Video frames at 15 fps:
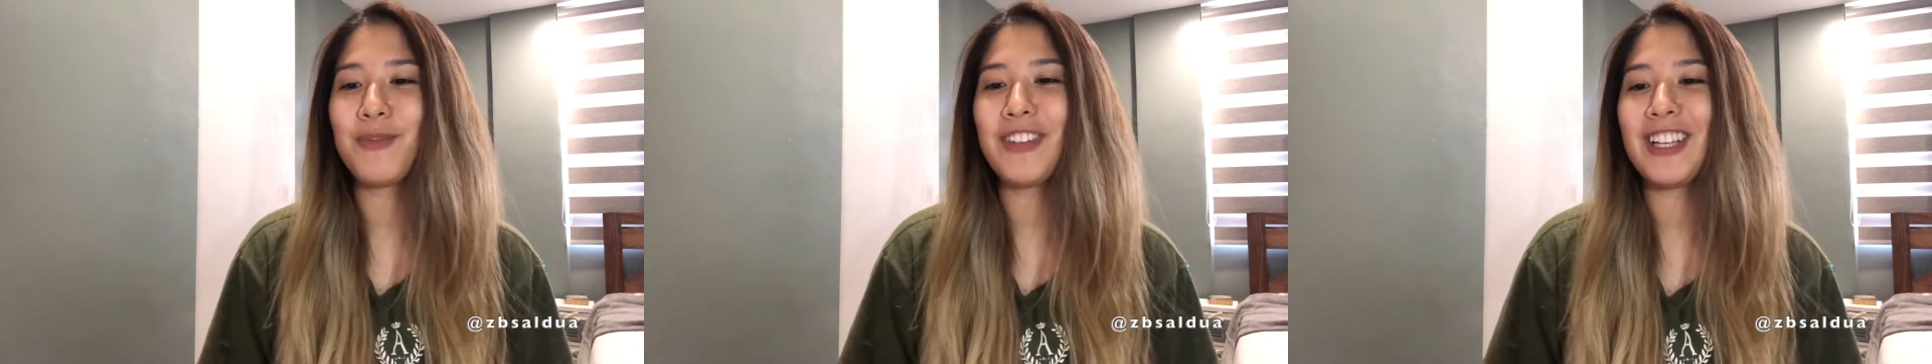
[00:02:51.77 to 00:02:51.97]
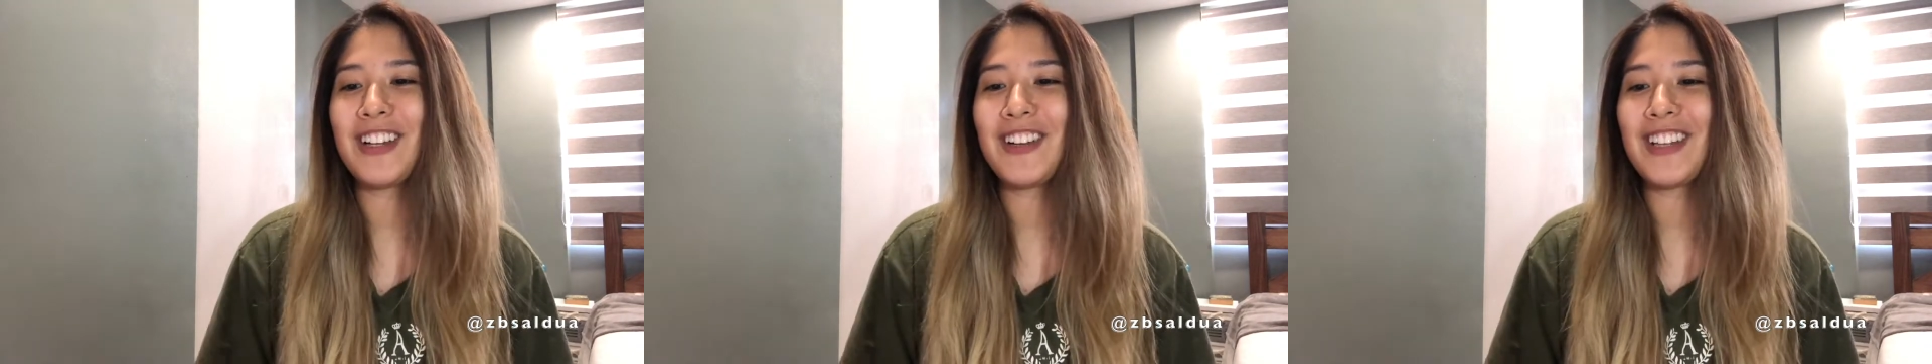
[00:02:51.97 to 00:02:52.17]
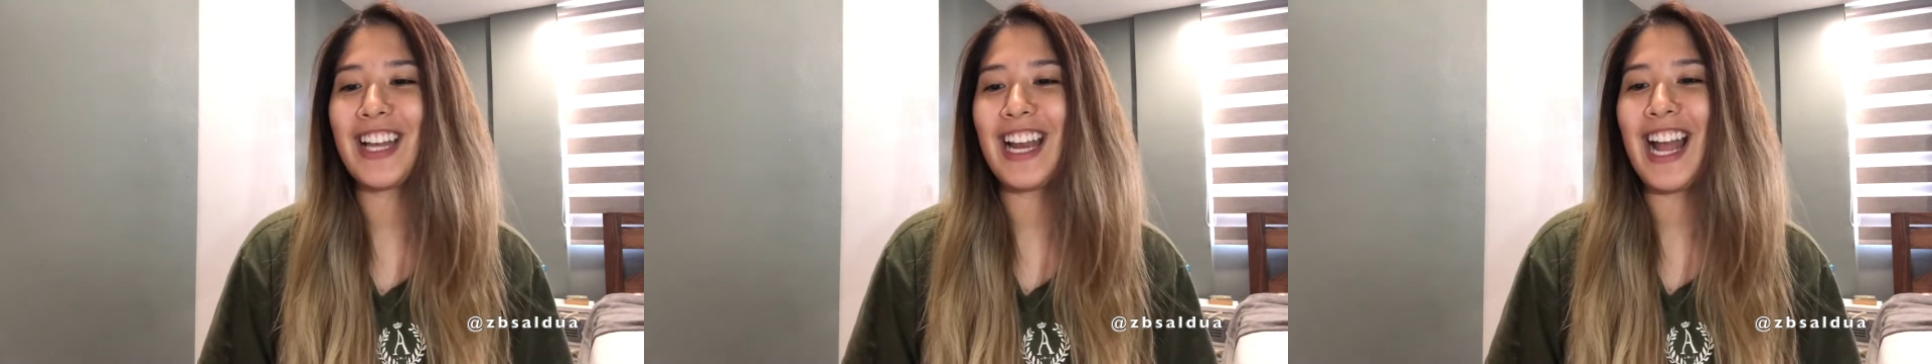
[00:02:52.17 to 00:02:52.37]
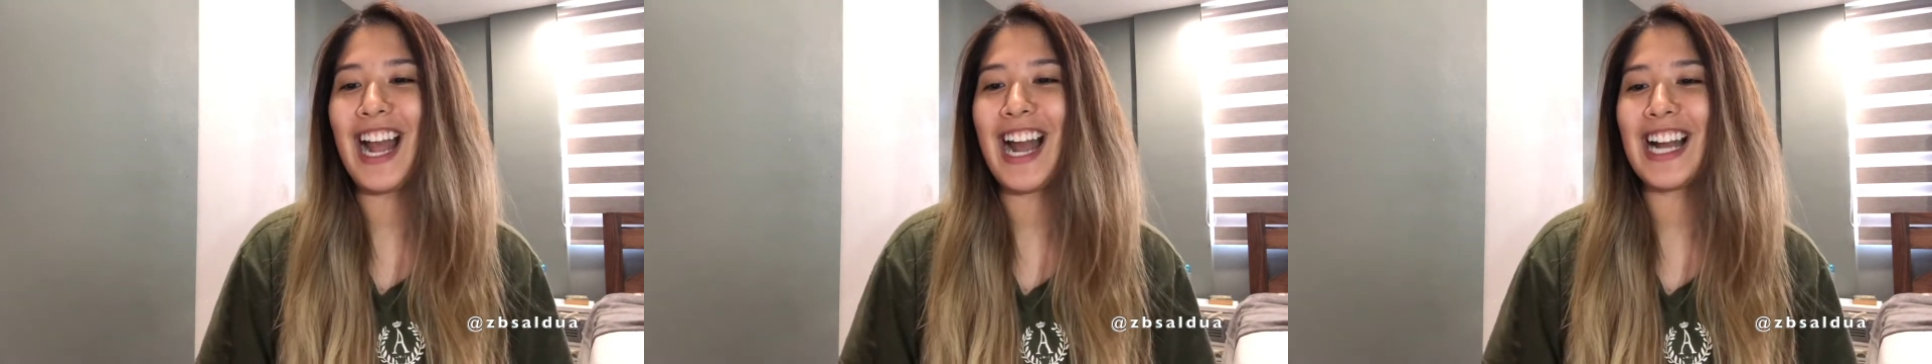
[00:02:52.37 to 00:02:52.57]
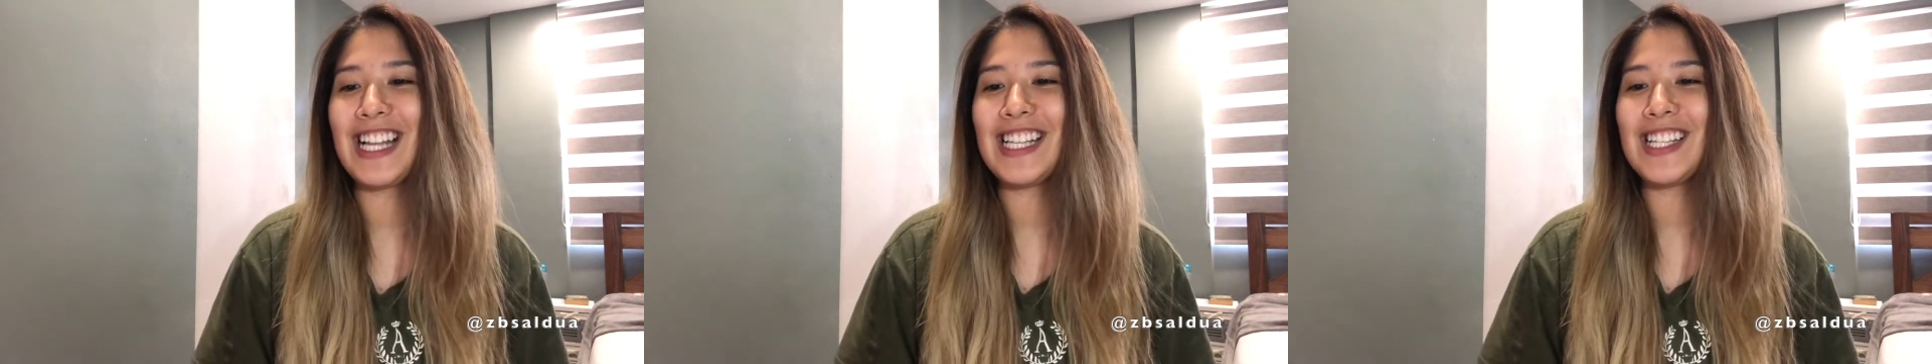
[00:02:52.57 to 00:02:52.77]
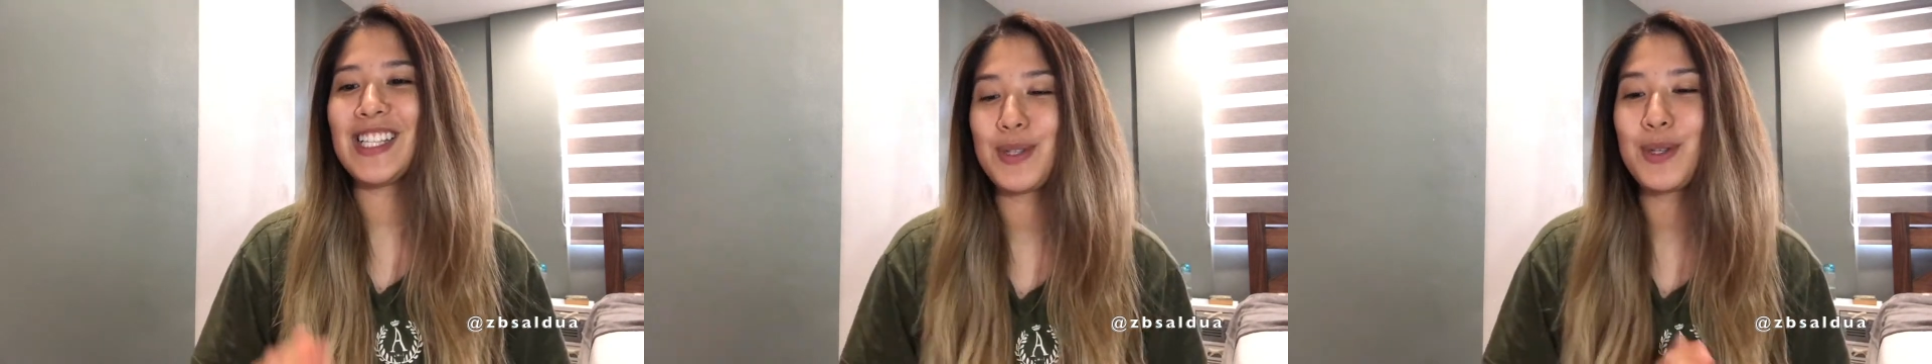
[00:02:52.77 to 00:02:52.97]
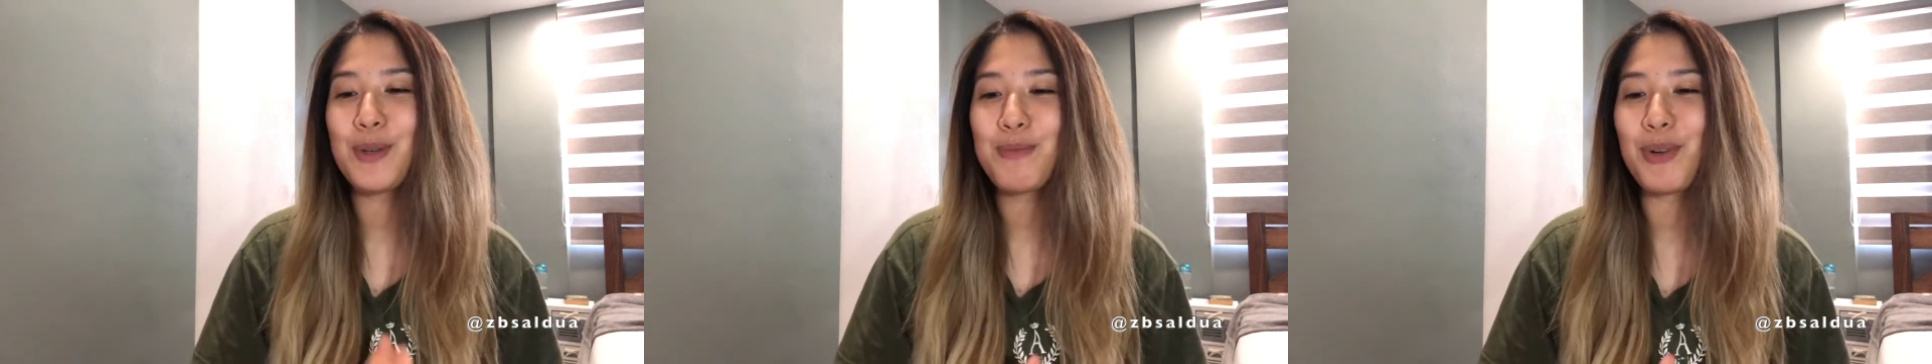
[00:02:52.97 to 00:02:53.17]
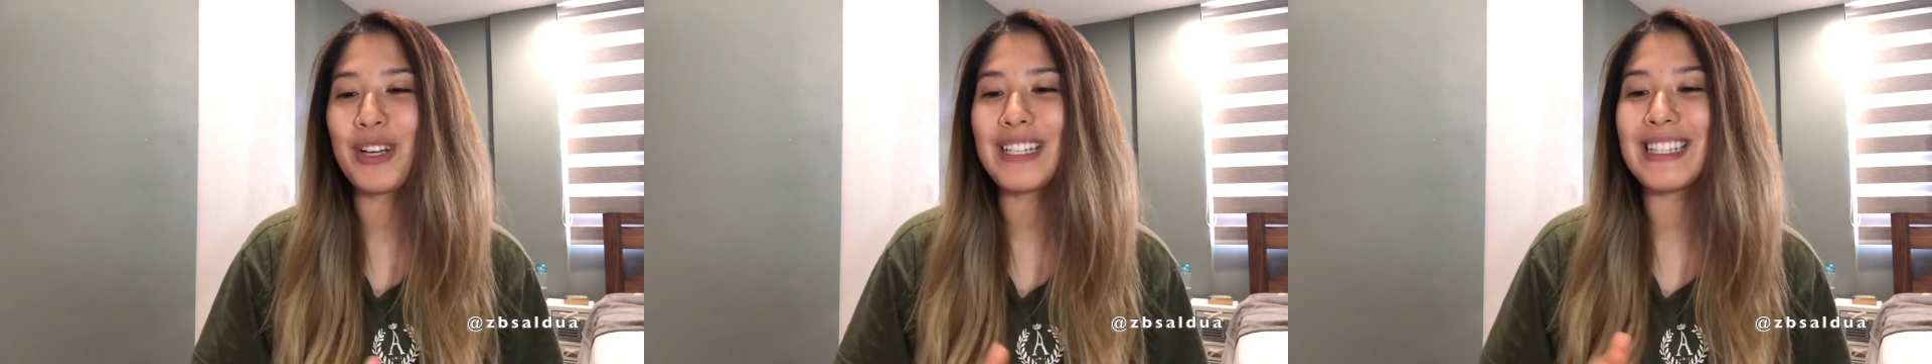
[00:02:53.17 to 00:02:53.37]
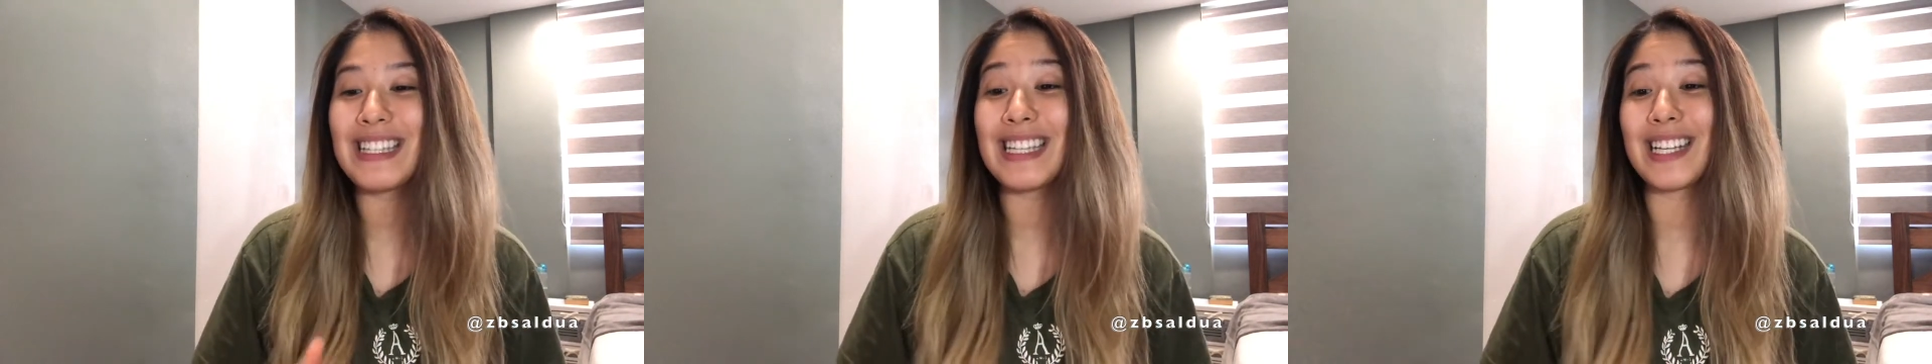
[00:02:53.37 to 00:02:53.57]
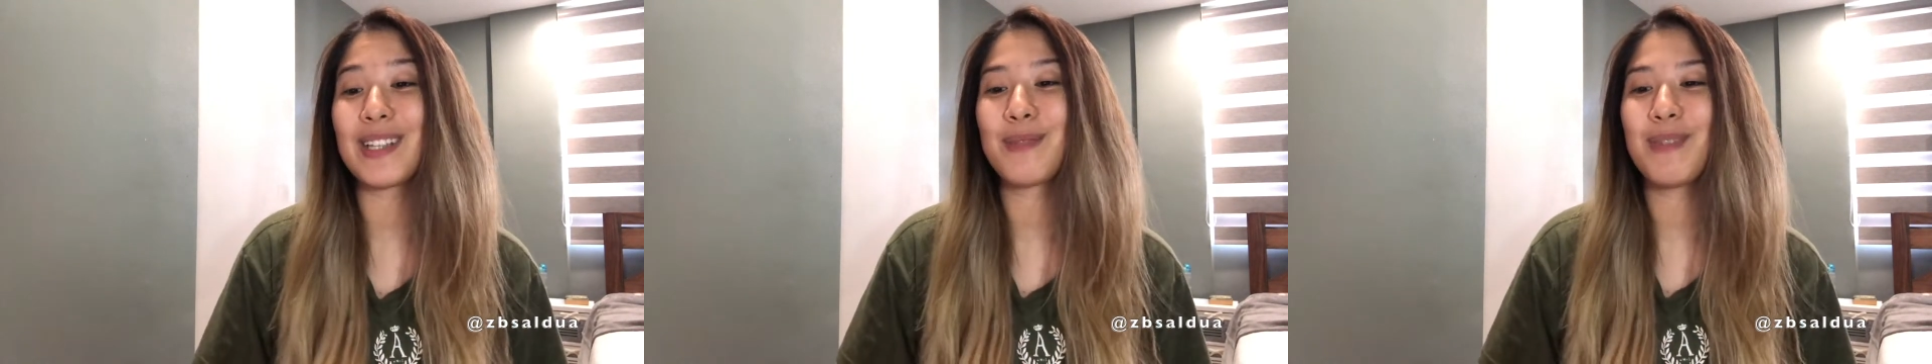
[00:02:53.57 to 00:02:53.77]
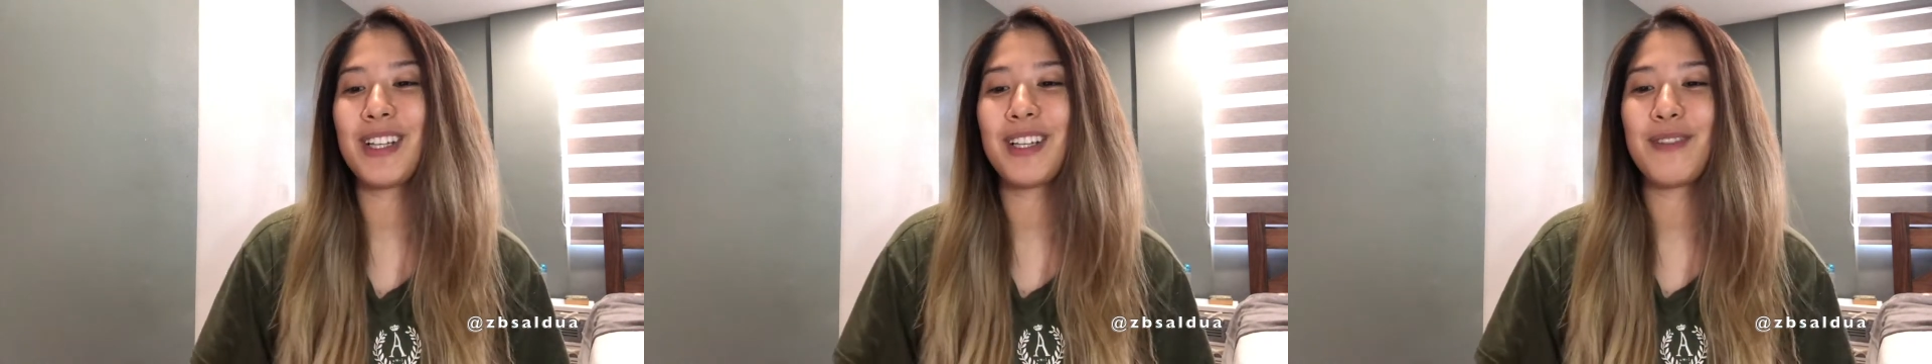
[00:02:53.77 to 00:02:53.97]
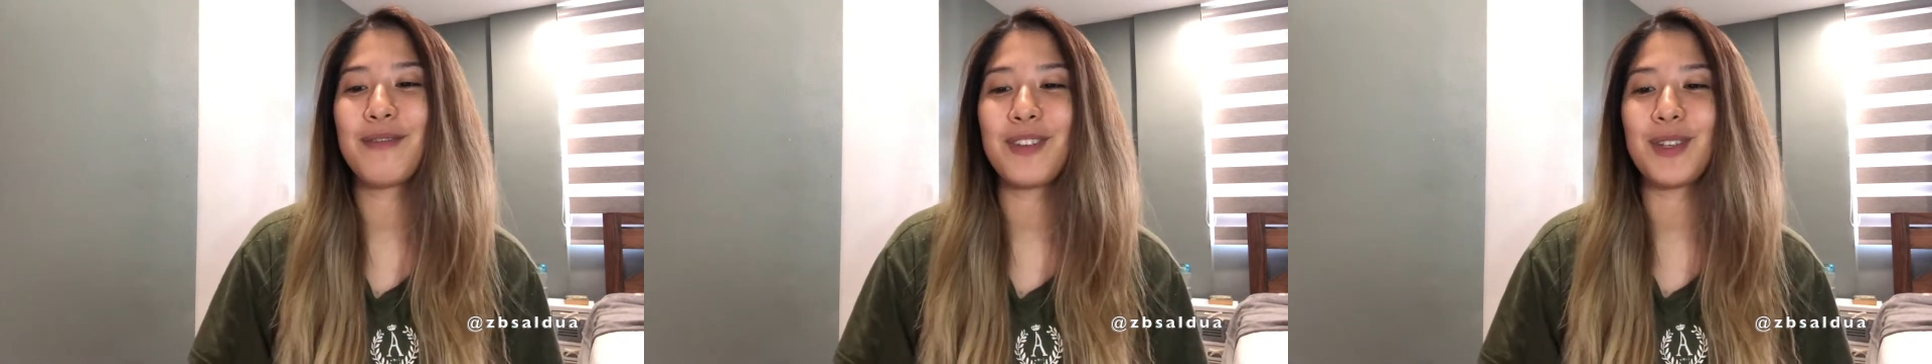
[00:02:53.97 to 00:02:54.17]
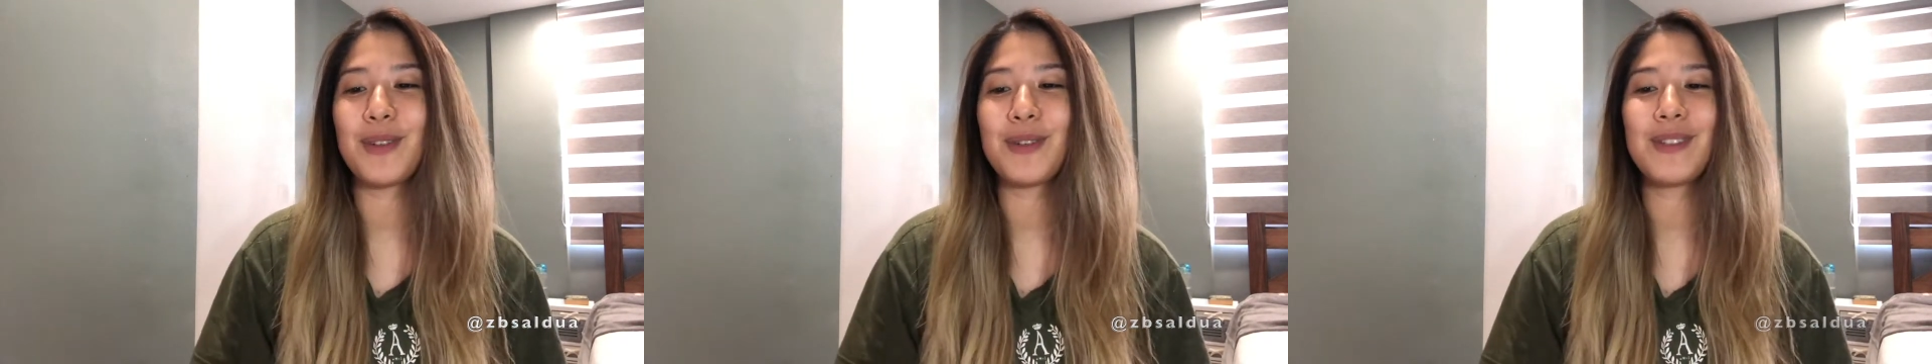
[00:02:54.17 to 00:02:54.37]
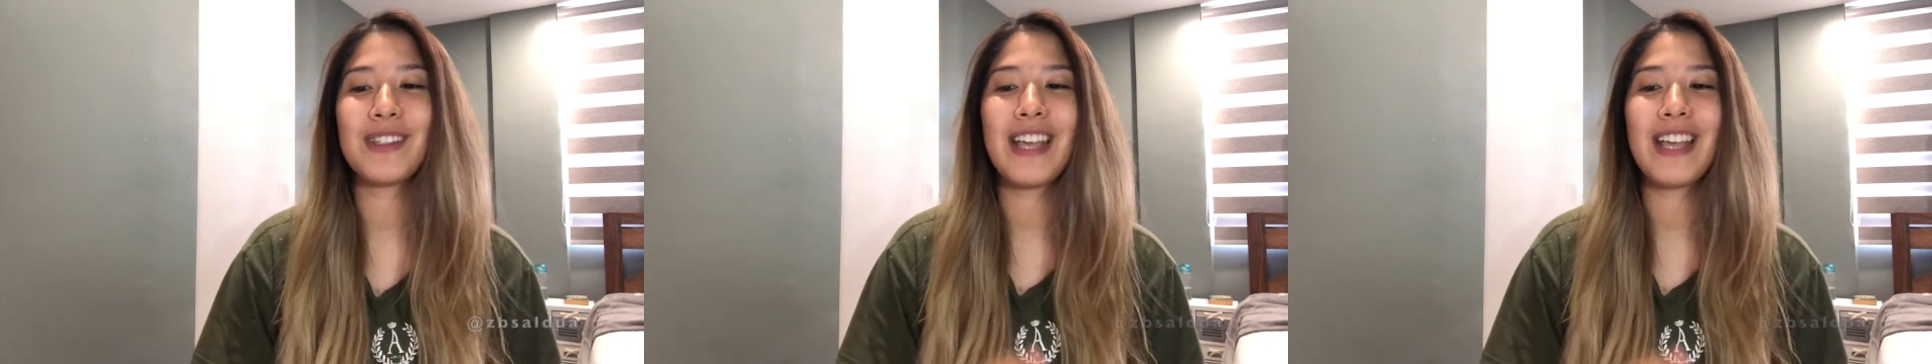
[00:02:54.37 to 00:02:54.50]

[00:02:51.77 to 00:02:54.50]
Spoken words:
video that has 2.6 million views,